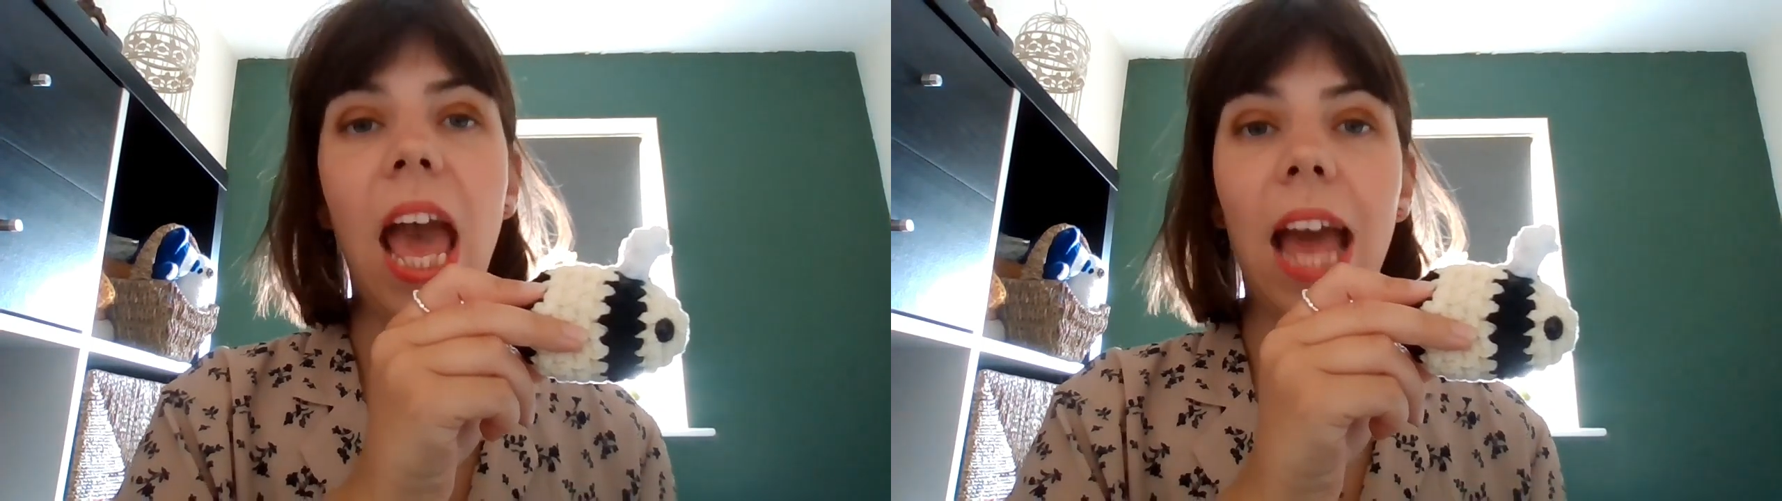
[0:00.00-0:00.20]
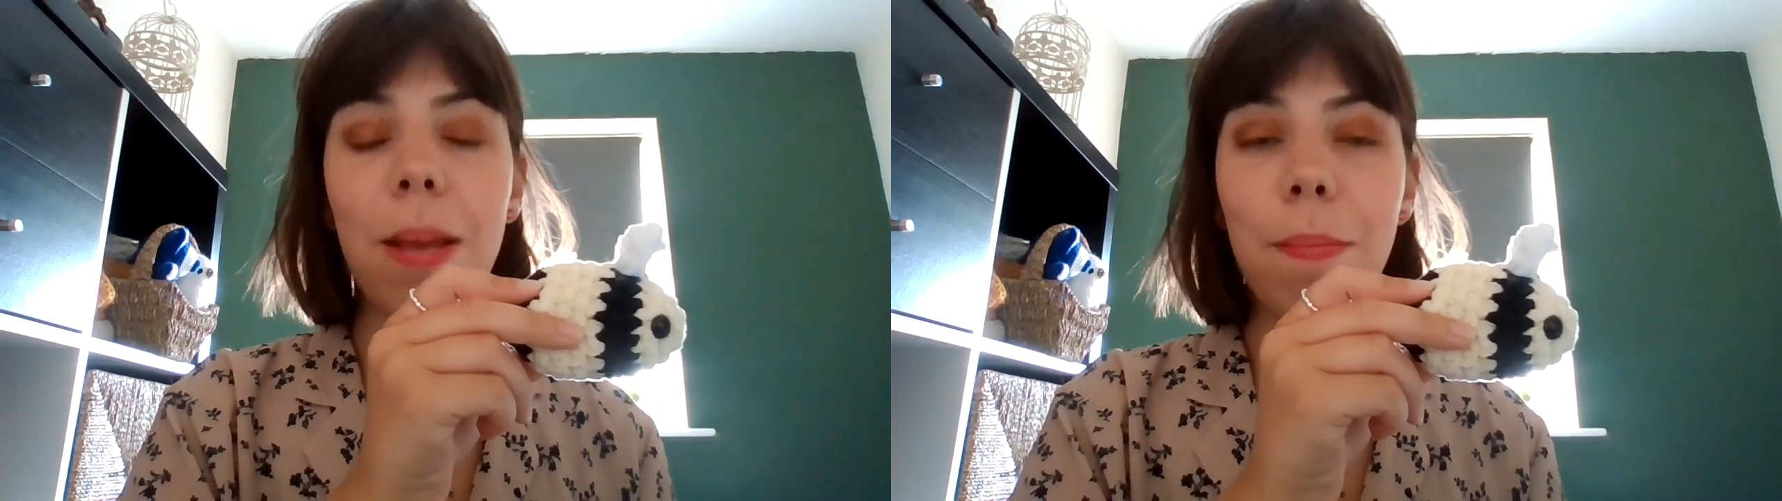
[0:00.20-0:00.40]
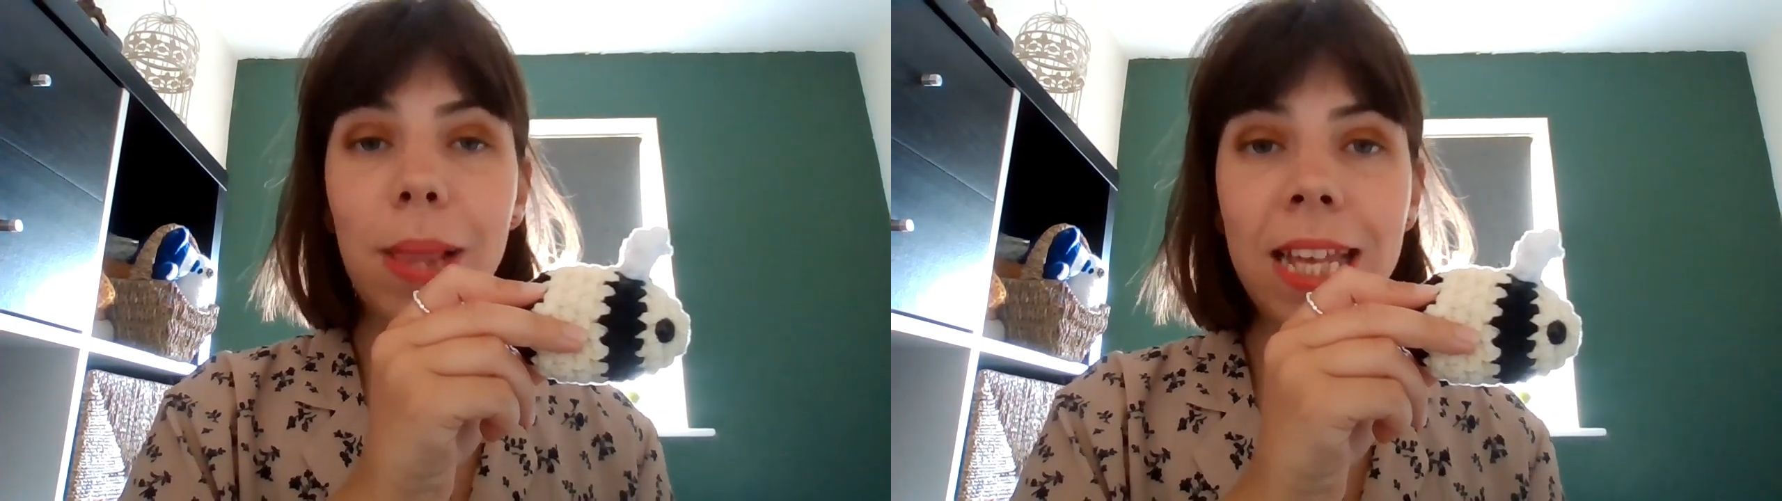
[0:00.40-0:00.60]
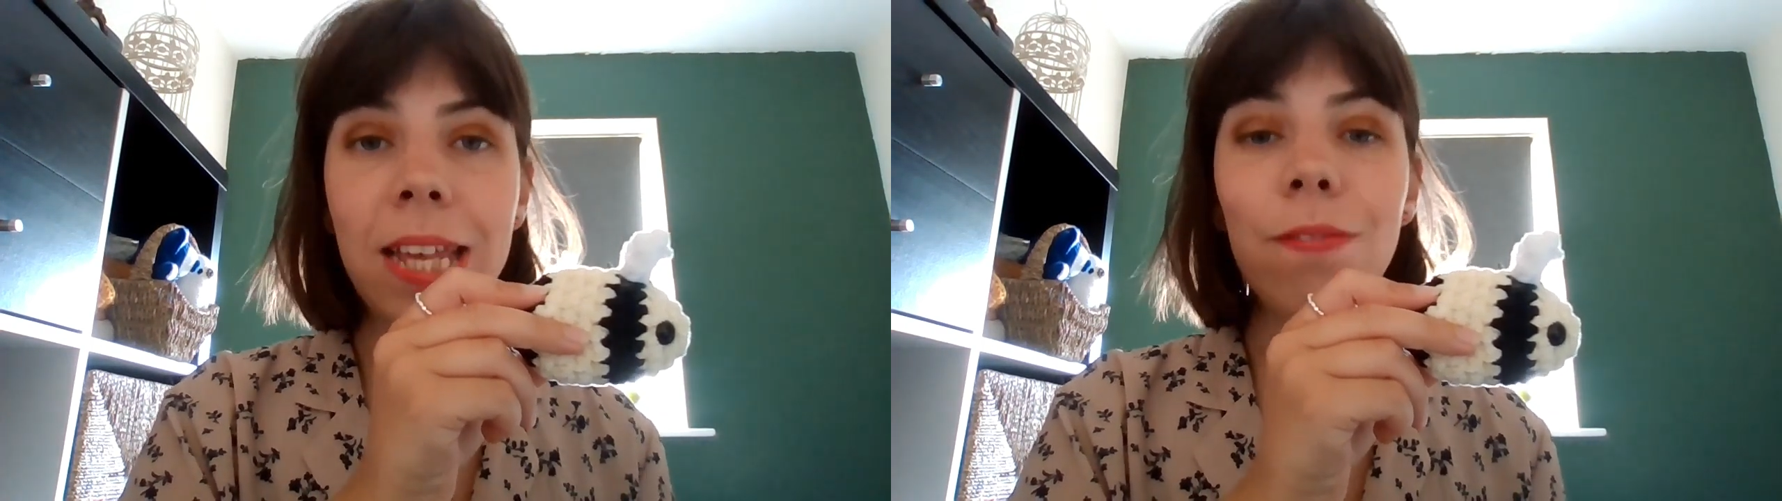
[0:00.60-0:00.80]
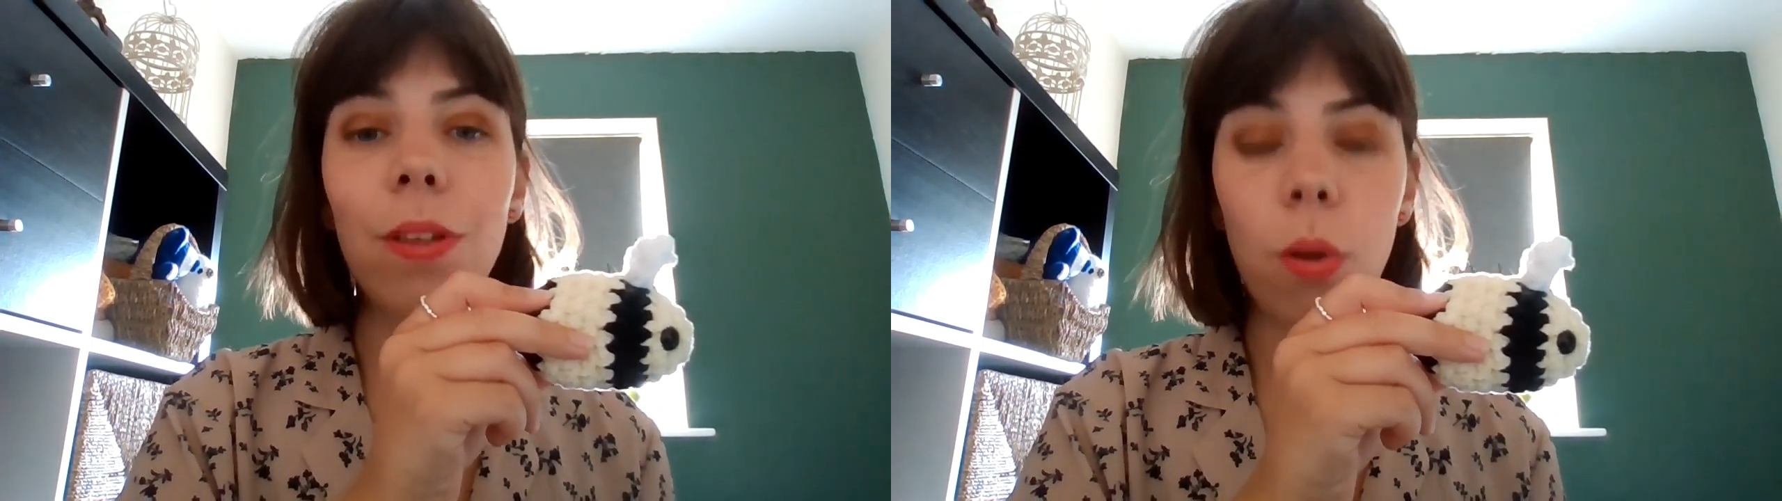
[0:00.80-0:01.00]
And I
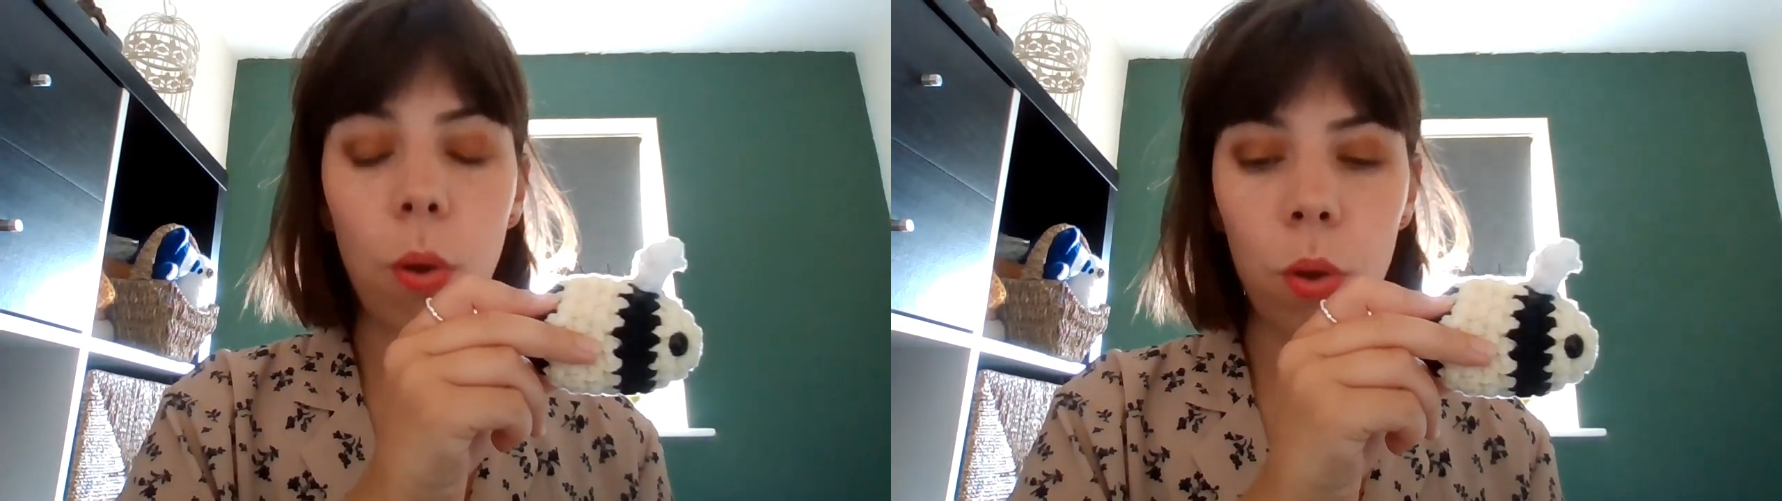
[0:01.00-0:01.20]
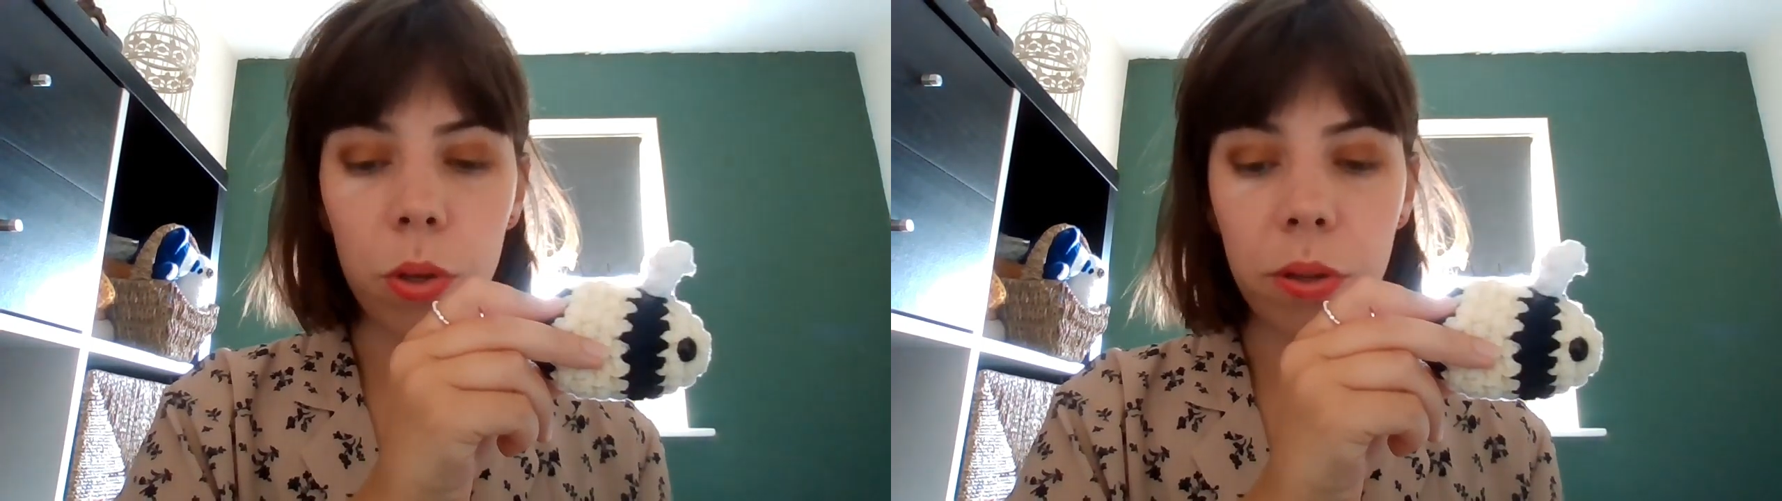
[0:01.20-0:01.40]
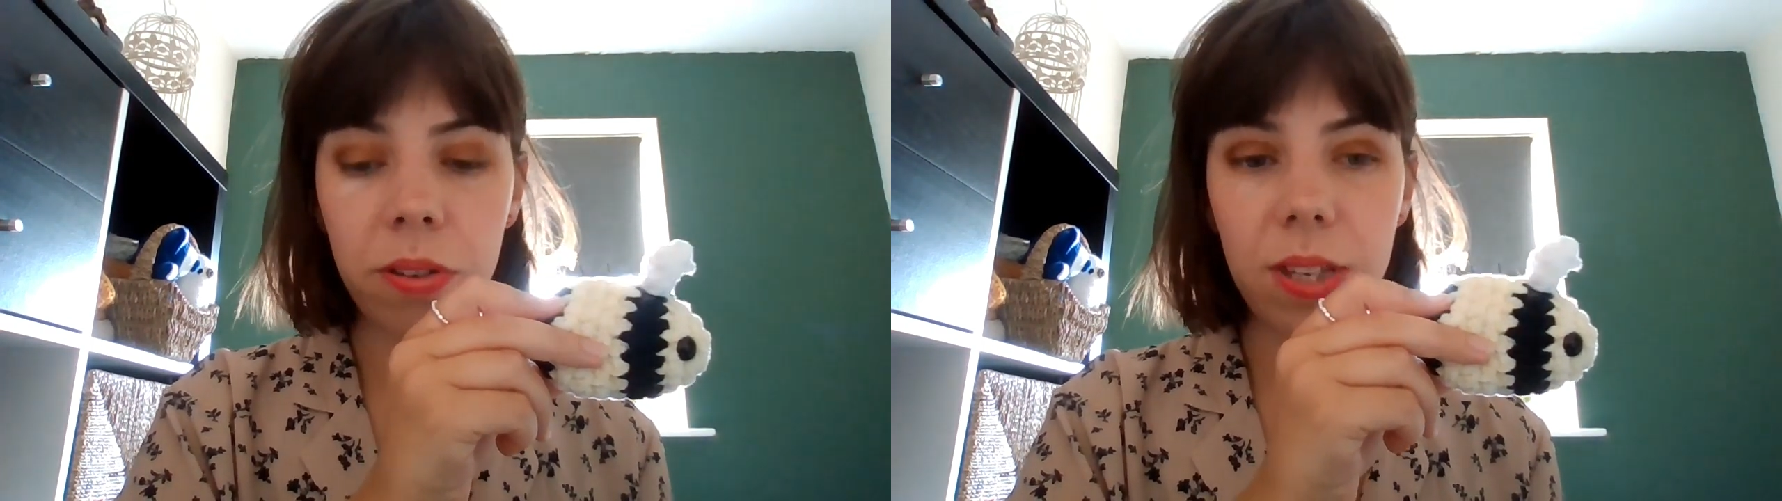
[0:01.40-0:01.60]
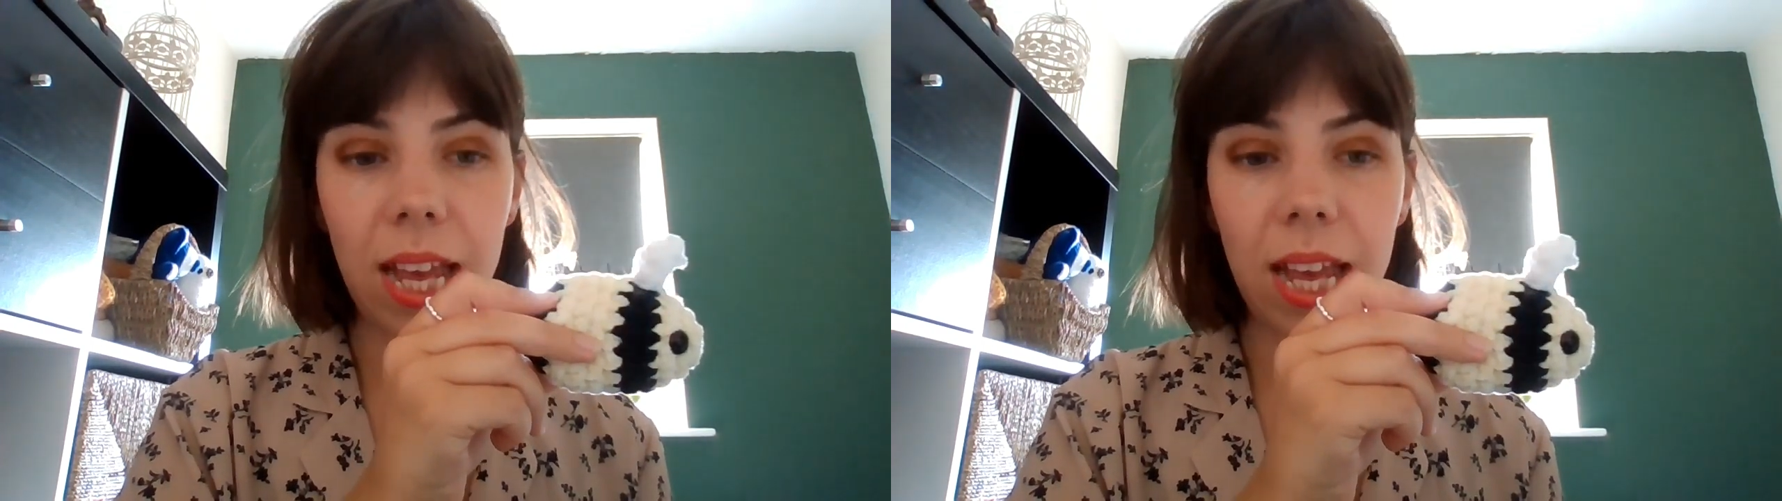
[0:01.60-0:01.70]
believe the horse